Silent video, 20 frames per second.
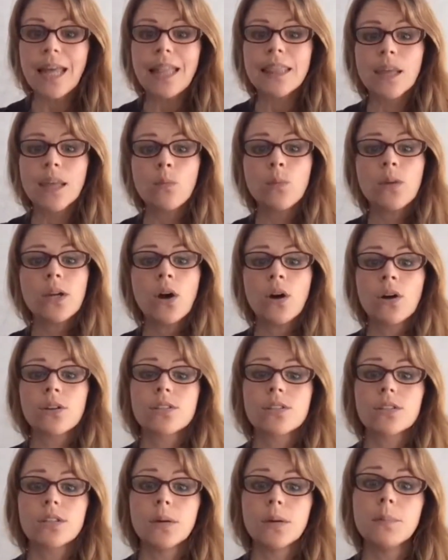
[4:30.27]
Then we
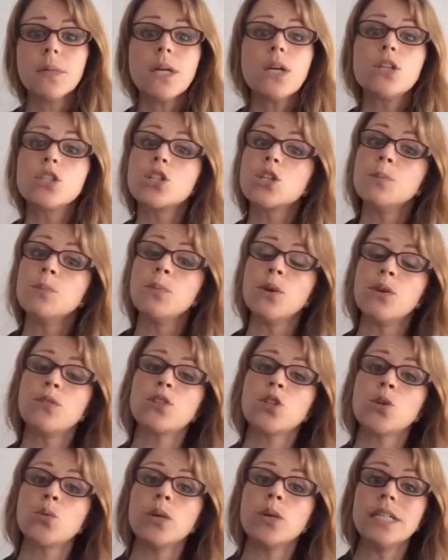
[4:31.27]
ask them to move
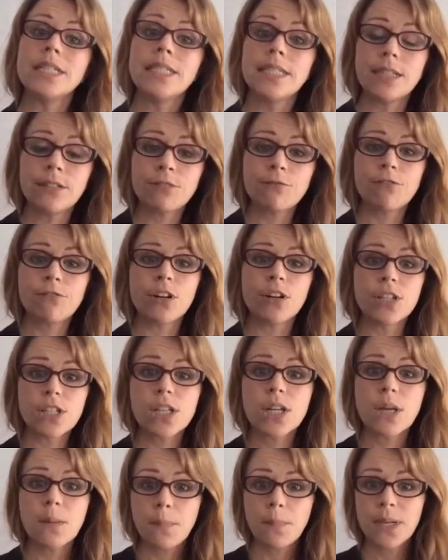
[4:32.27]
to a
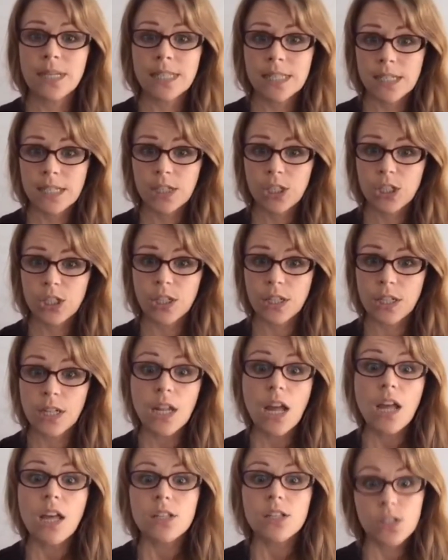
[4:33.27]
different position.
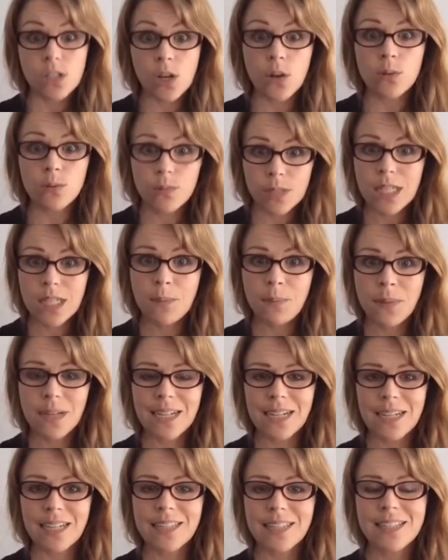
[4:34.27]
So
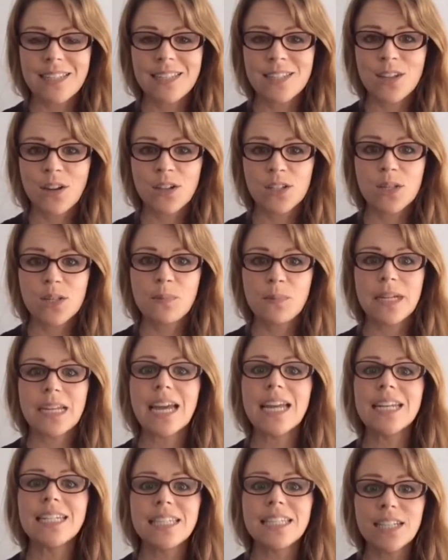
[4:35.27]
typically this is going to be
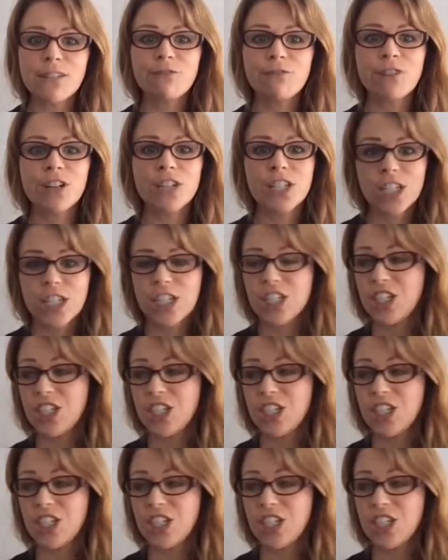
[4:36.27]
a different